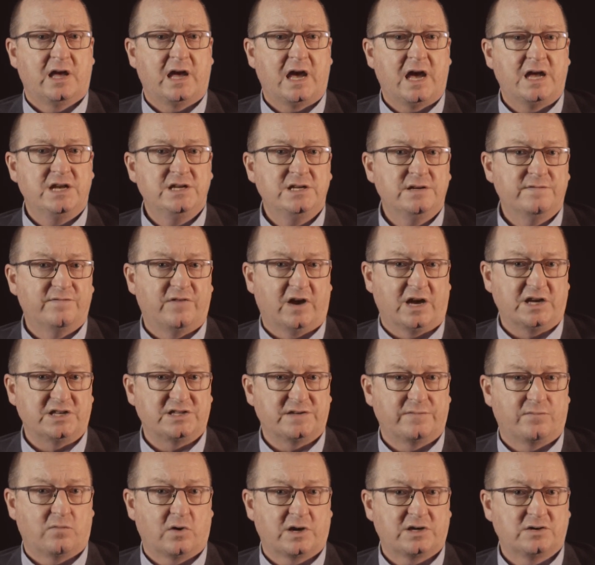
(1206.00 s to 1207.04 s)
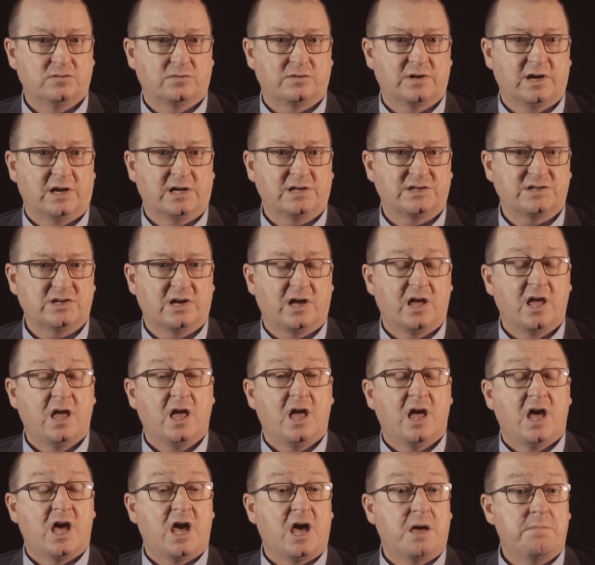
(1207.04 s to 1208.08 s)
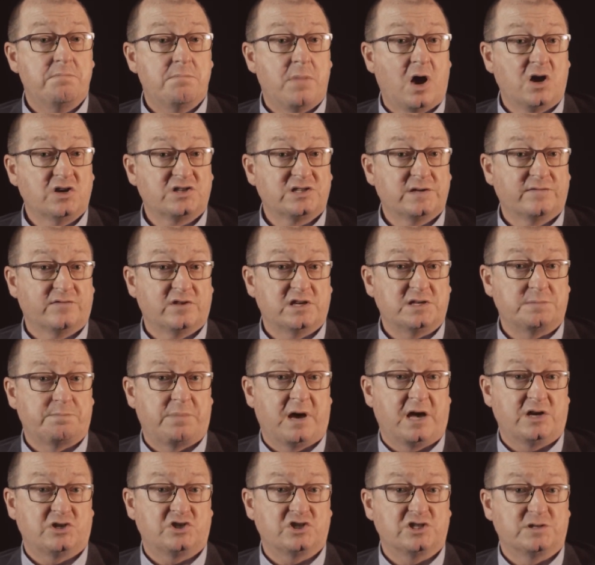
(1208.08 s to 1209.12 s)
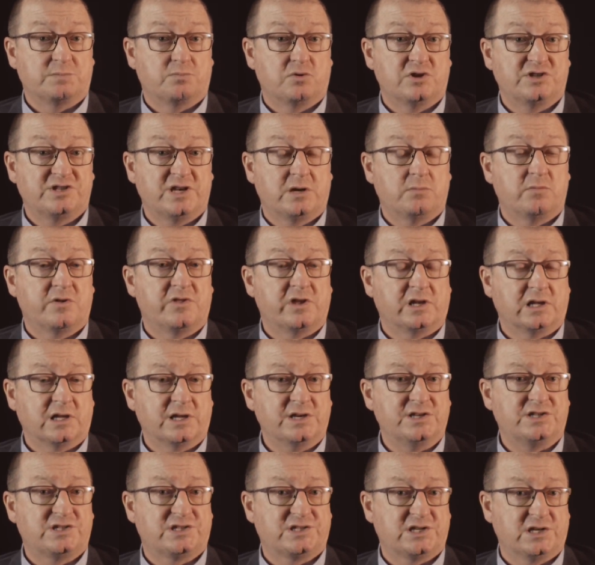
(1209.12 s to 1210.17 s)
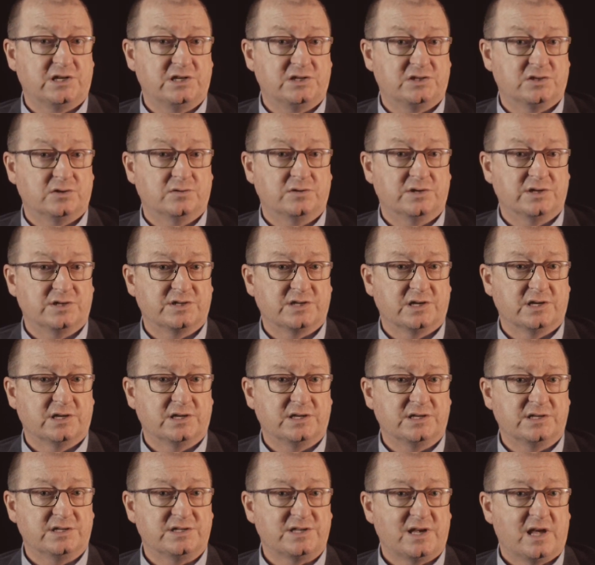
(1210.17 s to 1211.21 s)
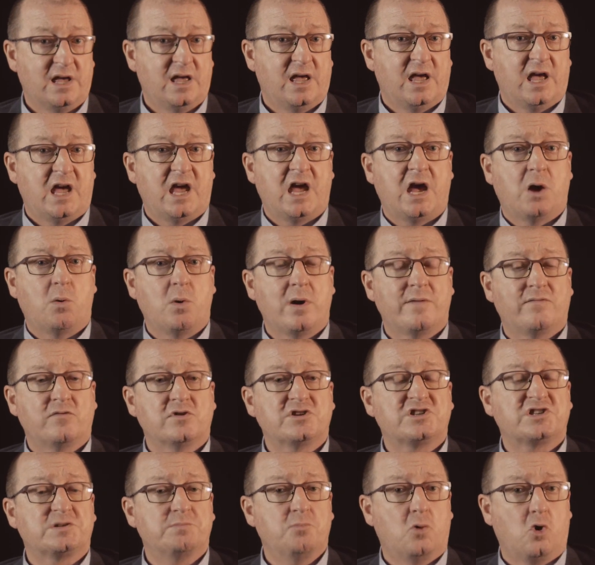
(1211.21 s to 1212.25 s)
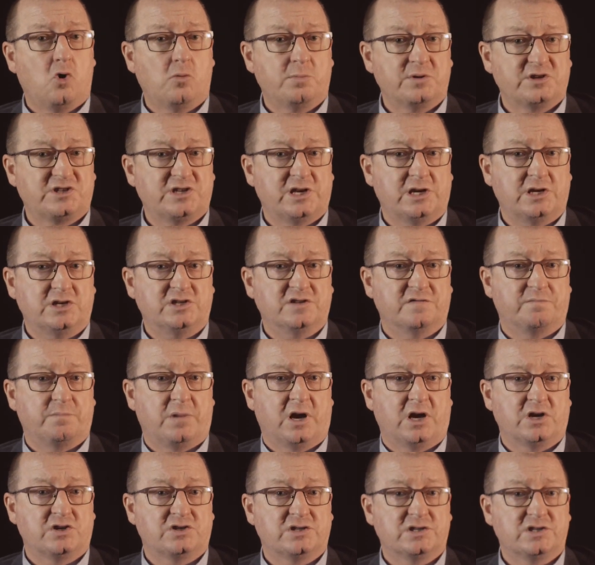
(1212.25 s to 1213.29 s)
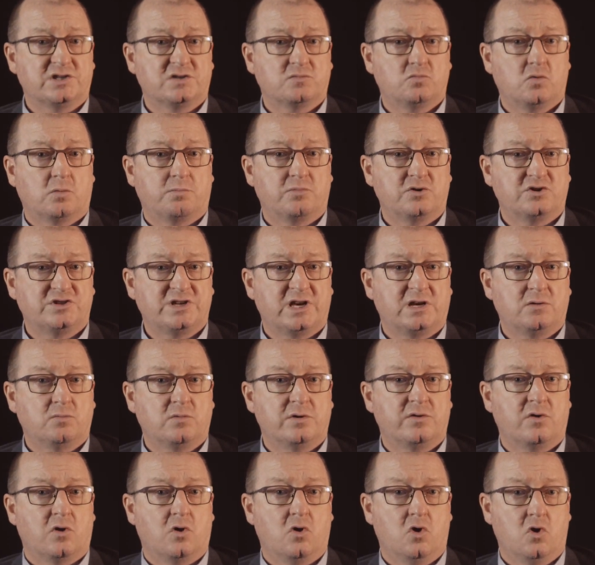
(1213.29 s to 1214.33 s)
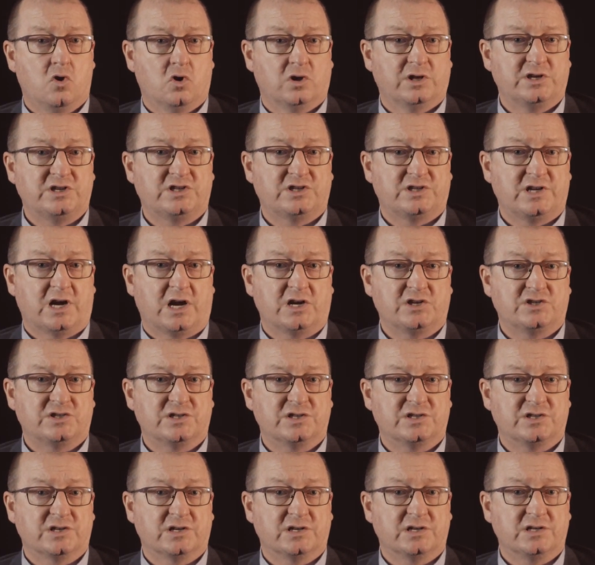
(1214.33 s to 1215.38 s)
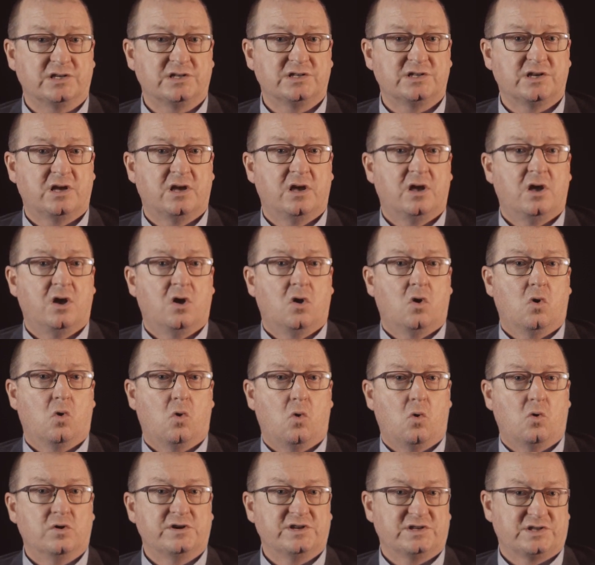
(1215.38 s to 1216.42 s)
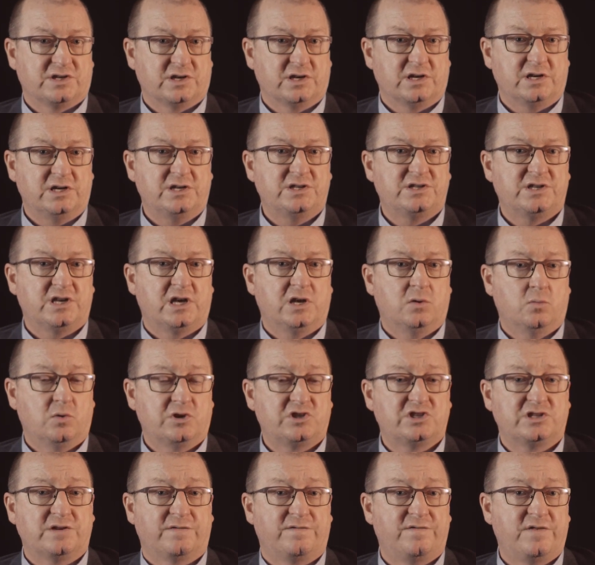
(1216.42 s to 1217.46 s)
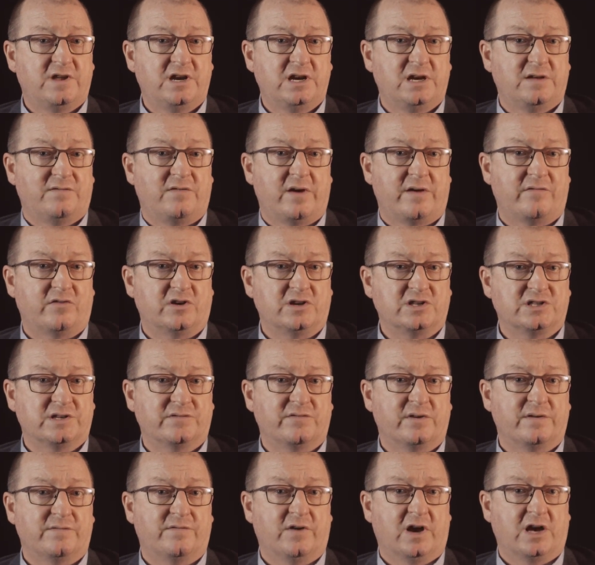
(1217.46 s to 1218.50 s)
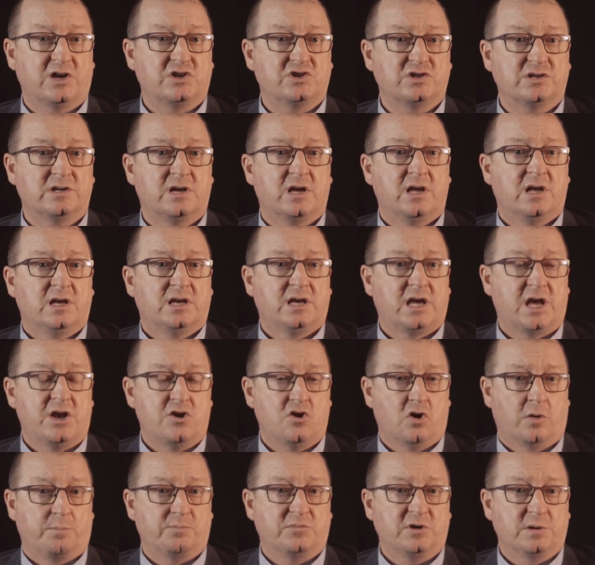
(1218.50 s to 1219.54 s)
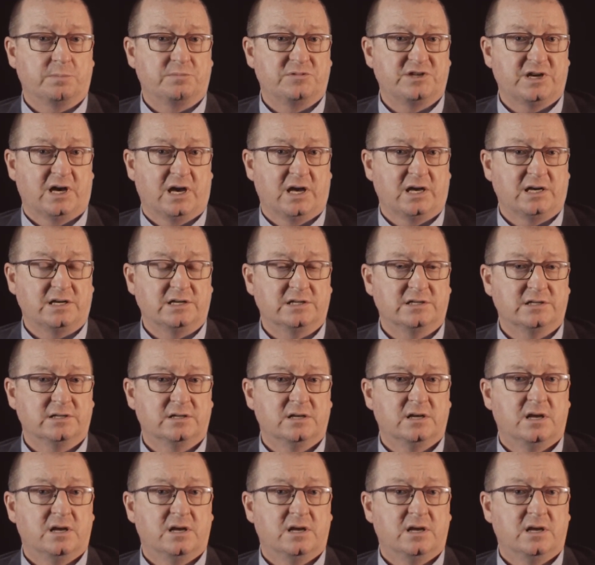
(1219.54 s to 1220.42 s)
and invasive rectal cancer, and most of these patients present with at least T2 disease. However, a small percentage of patients will present with early stage disease, or disease in which definitive evidence of invasion cannot be obtained.